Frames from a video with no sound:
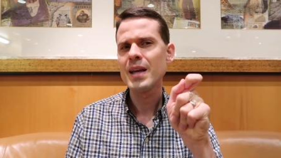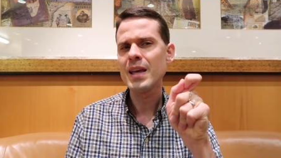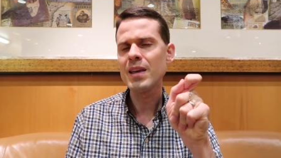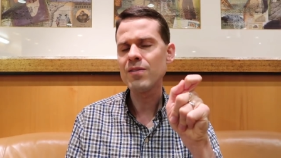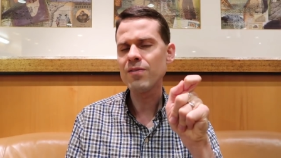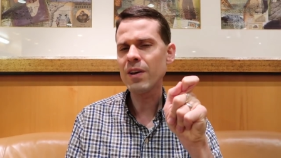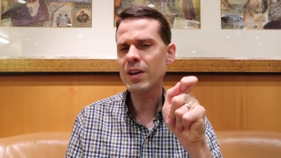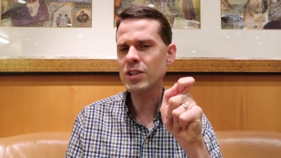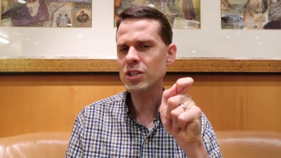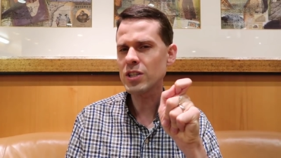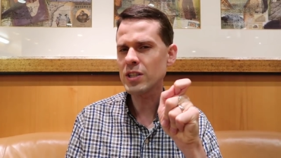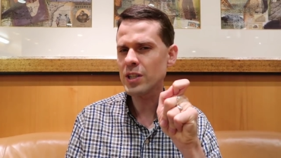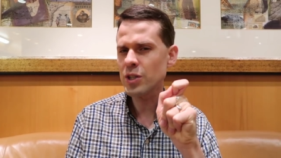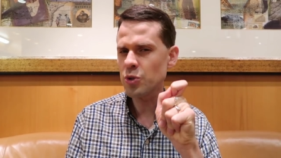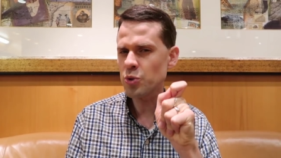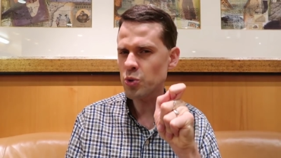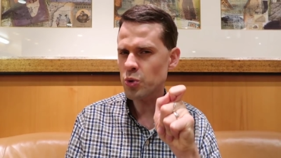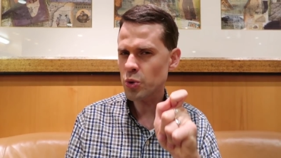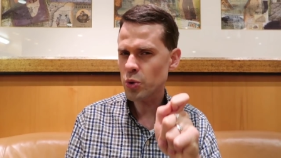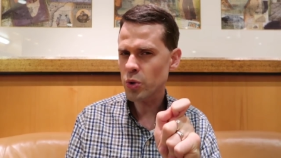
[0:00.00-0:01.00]
eventually
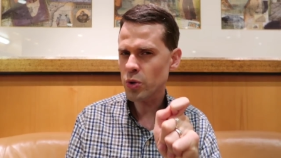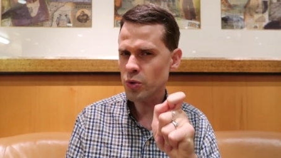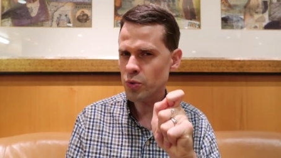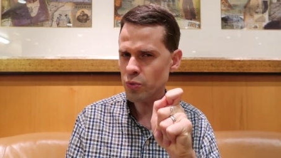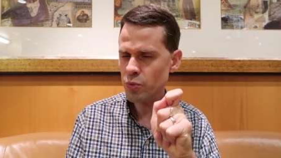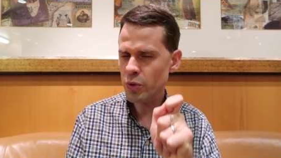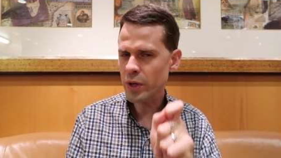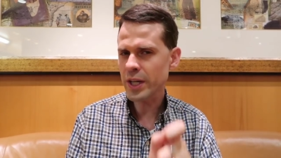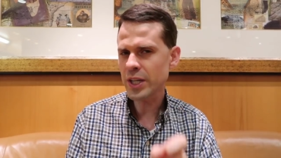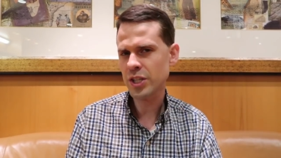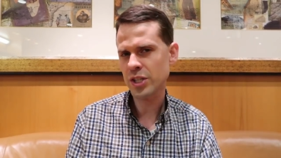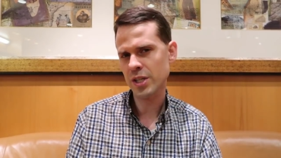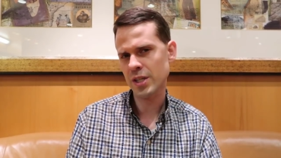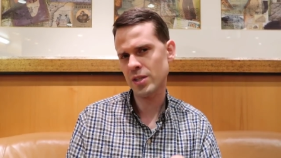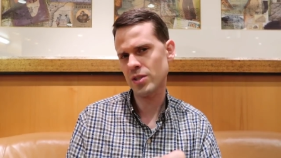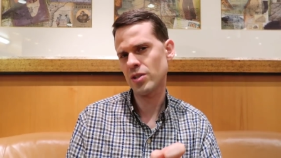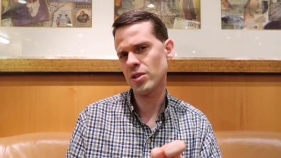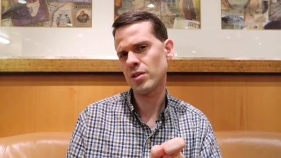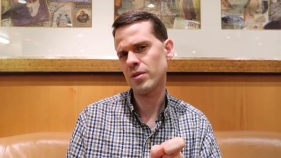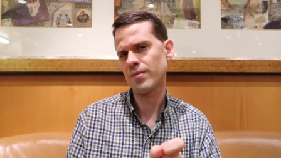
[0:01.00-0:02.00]
you could reach
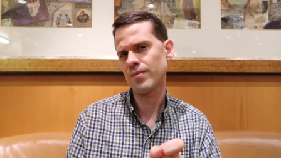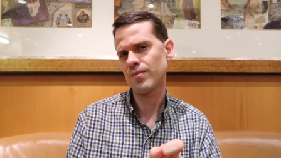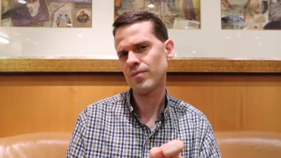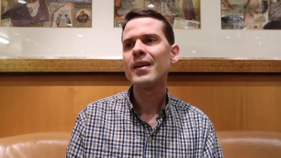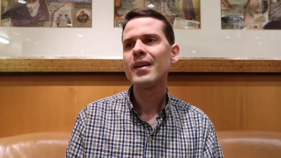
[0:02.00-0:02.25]
it.